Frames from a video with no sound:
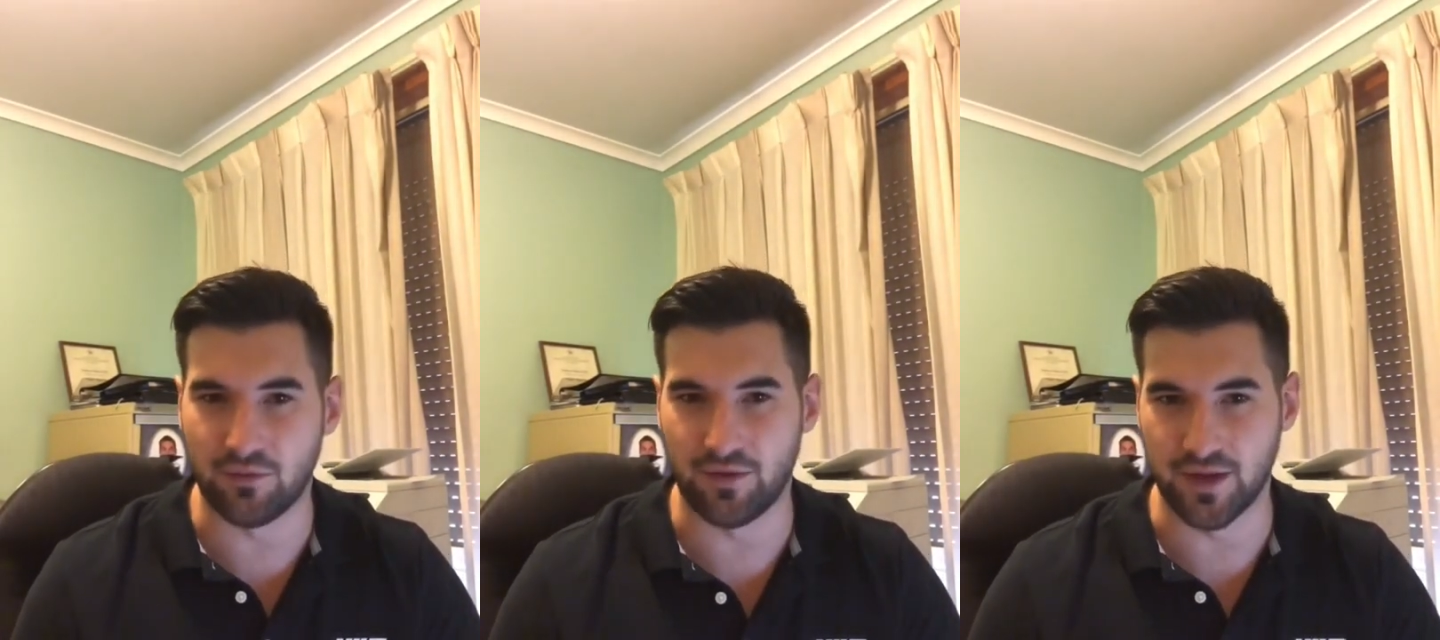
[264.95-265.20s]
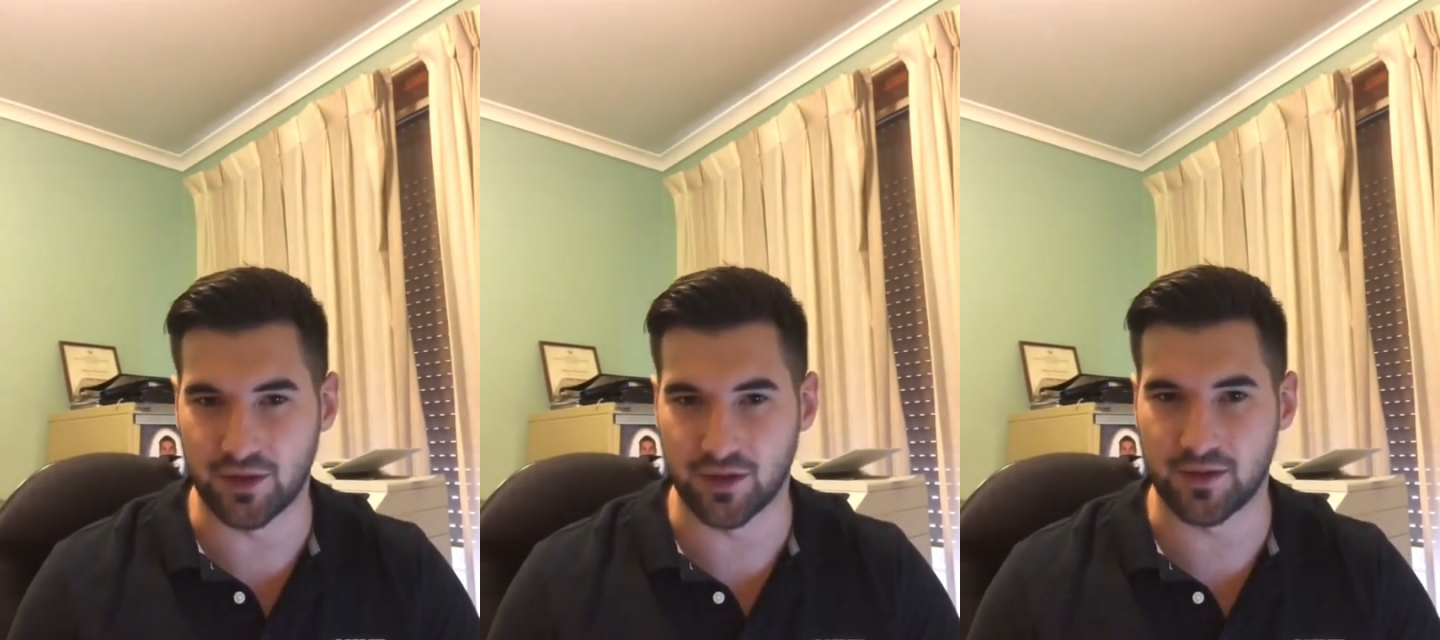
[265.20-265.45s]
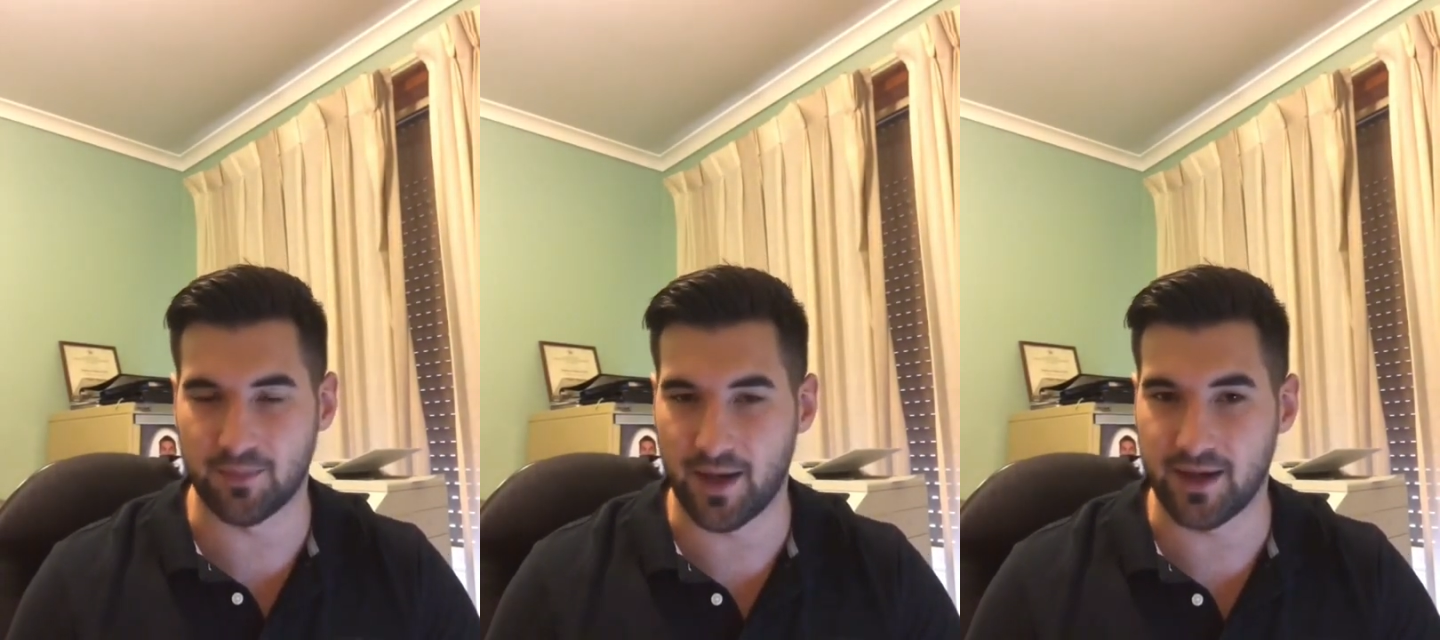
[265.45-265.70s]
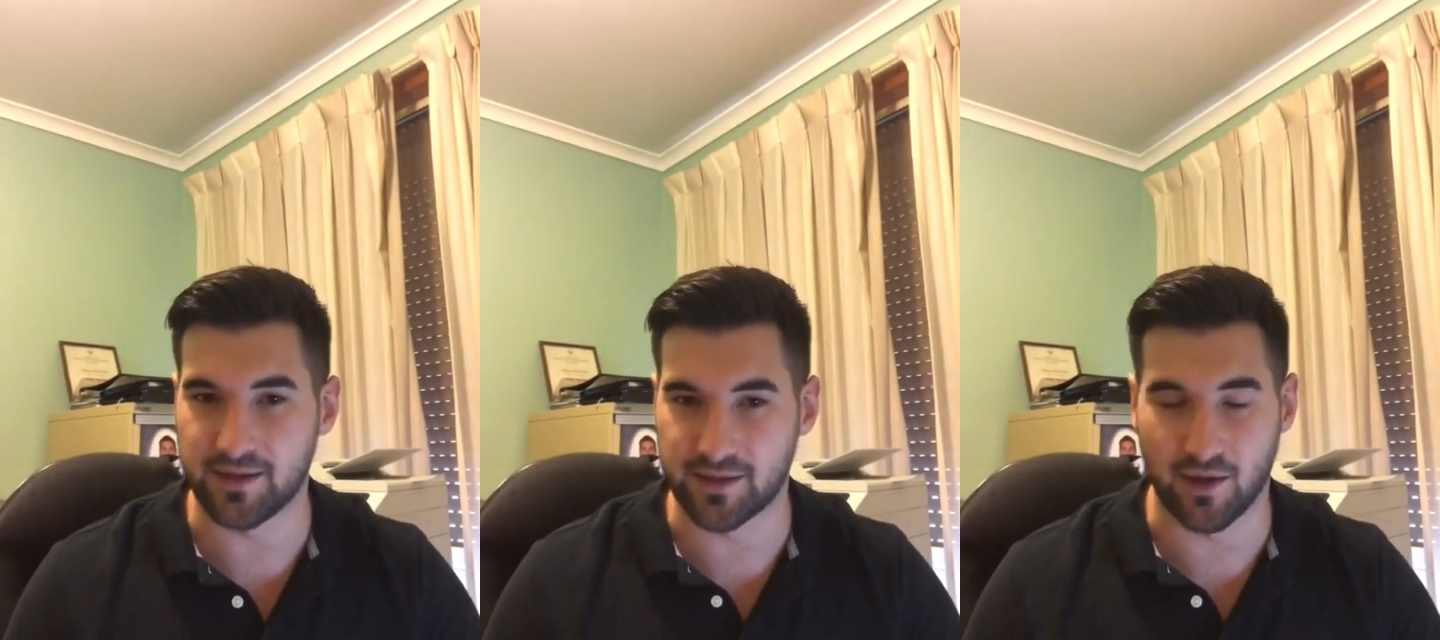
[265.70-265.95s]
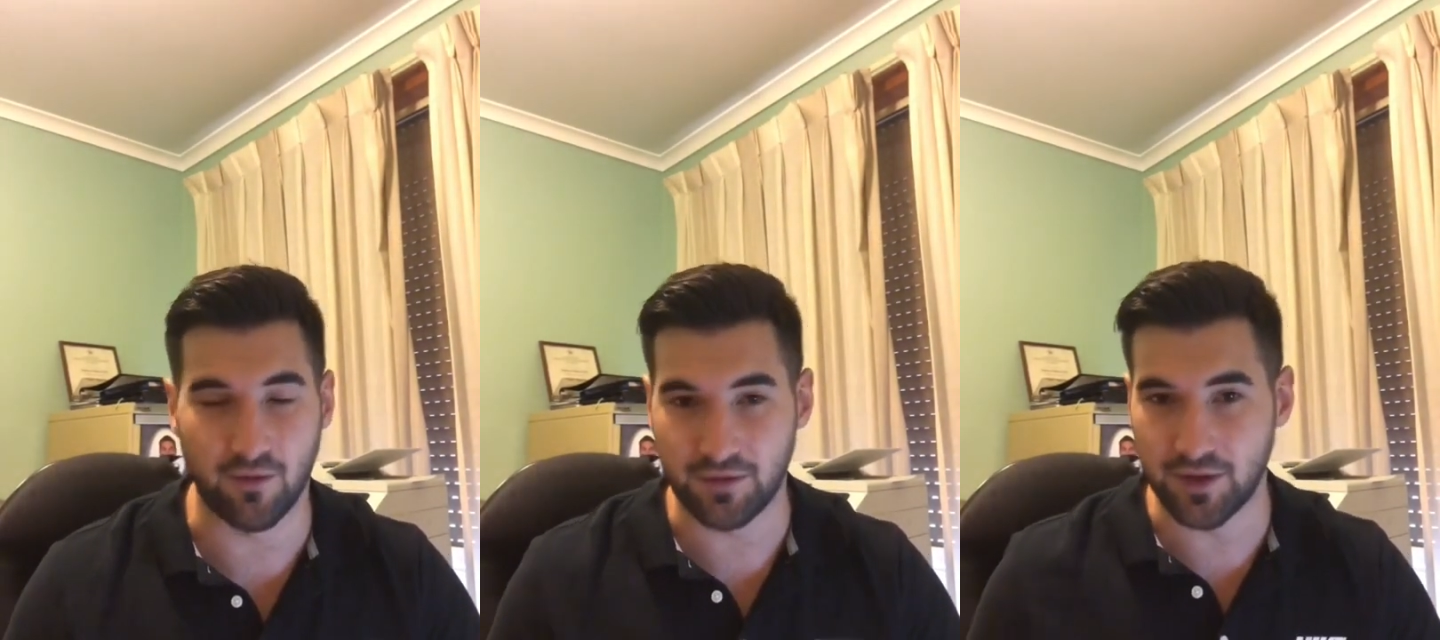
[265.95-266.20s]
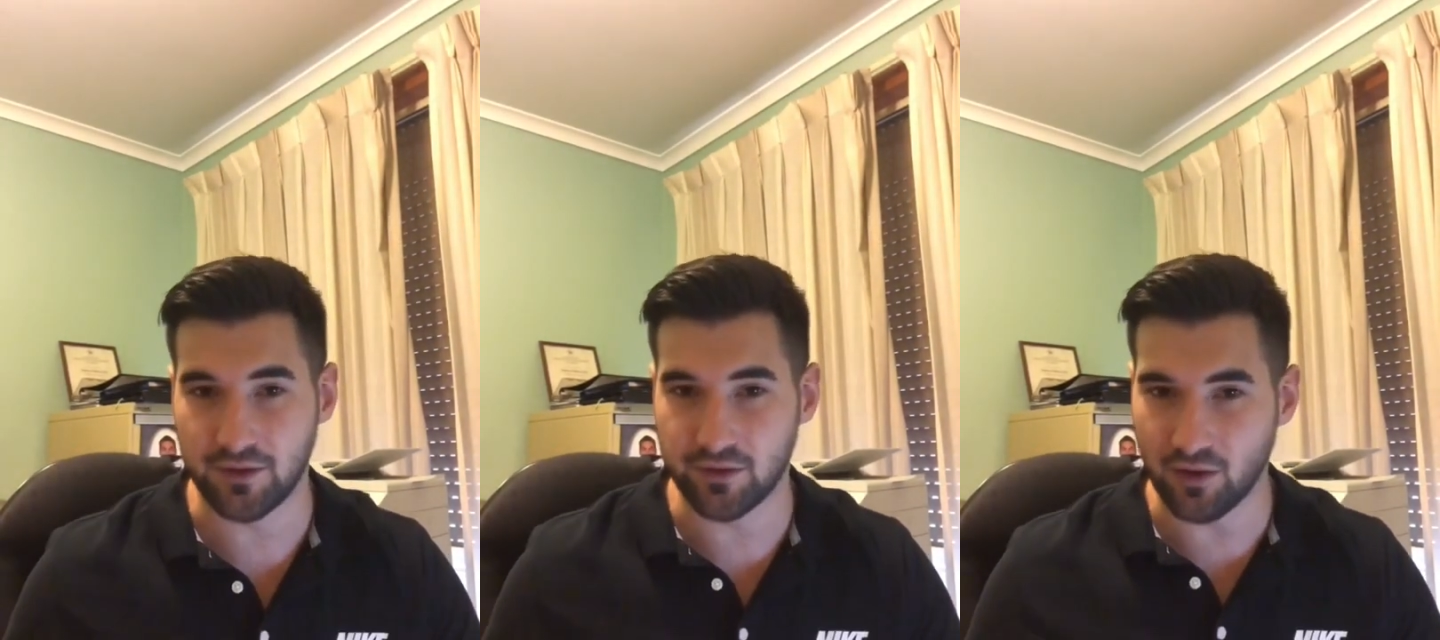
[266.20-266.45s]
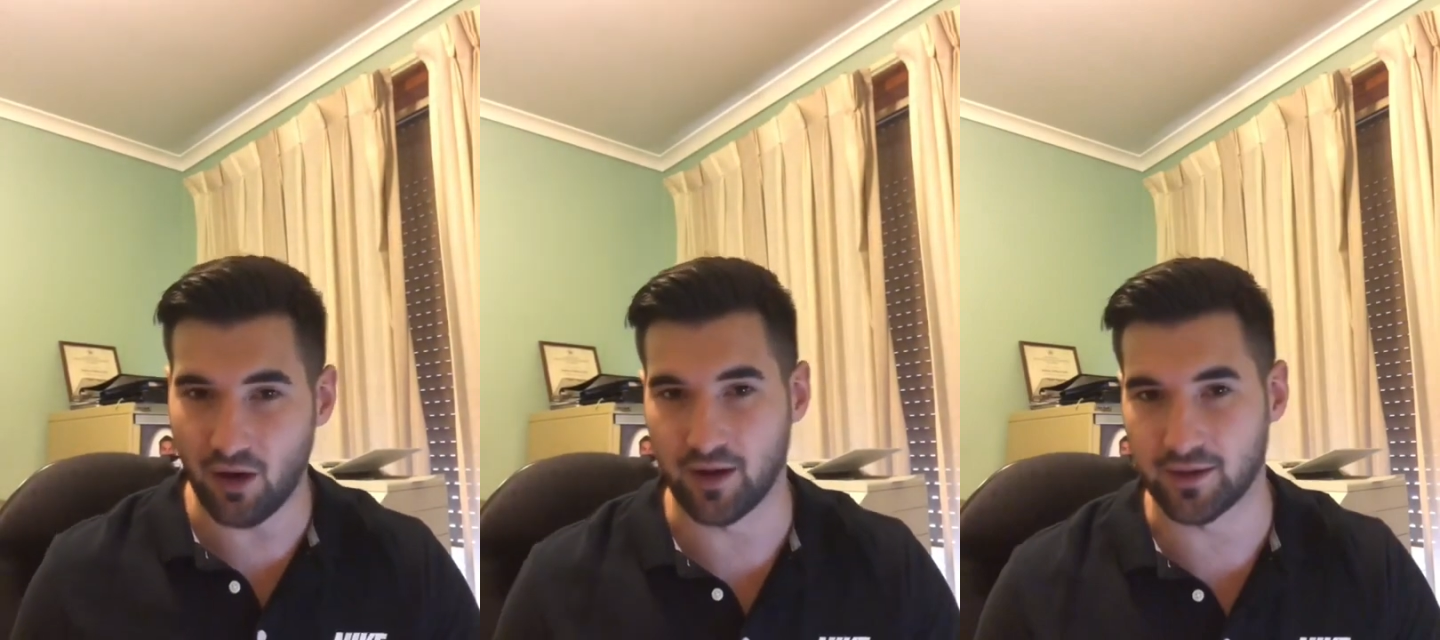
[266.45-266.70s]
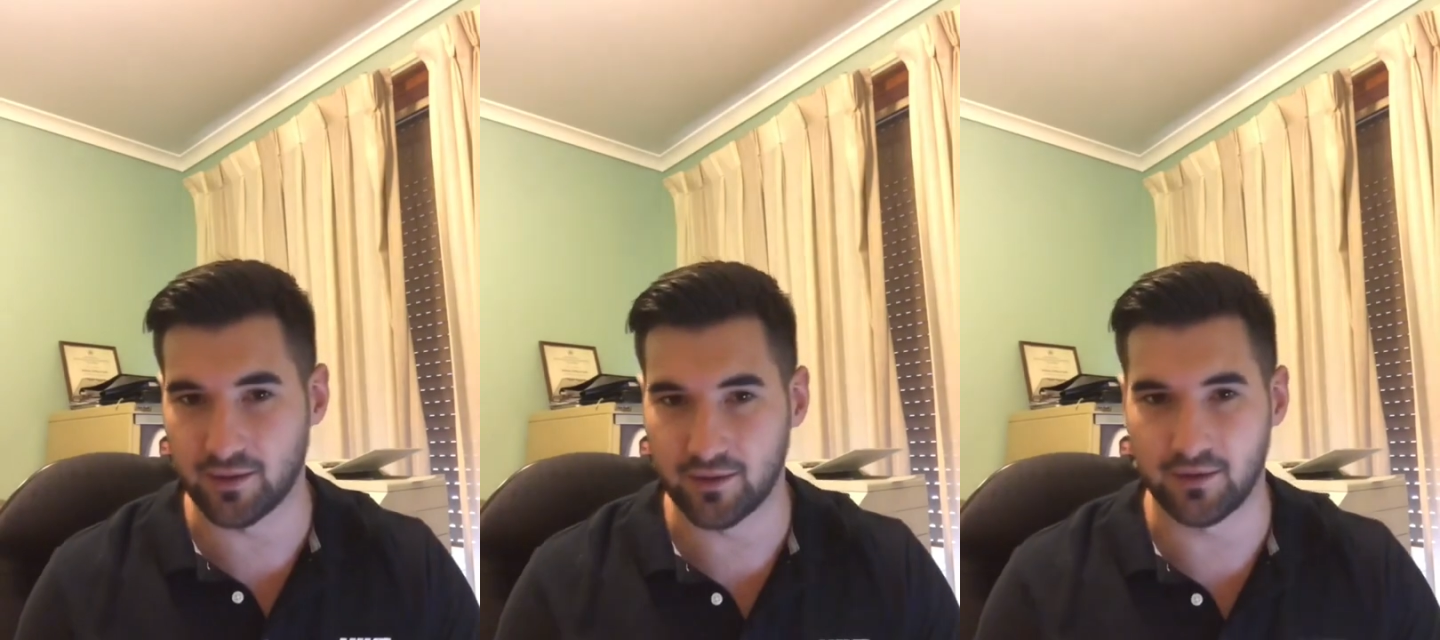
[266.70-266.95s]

features about yourself that you like.